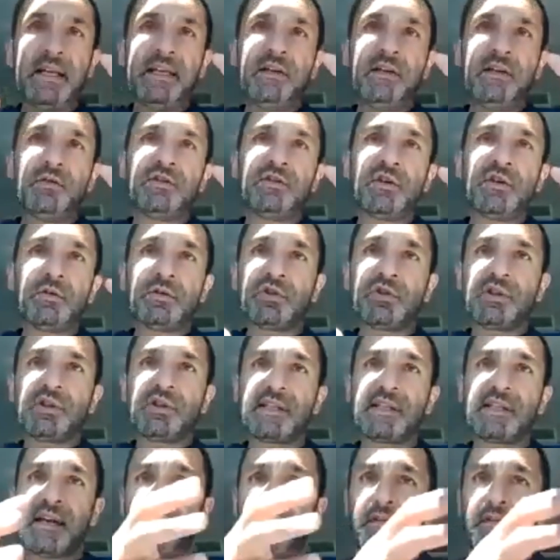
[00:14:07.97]
you don't
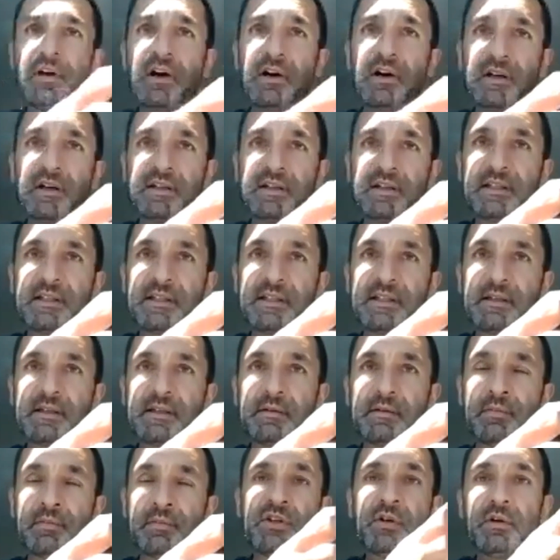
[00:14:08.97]
just have costs,
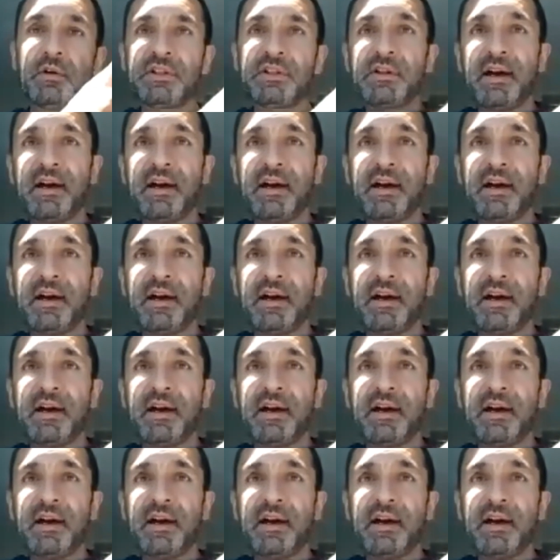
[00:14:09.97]
but you also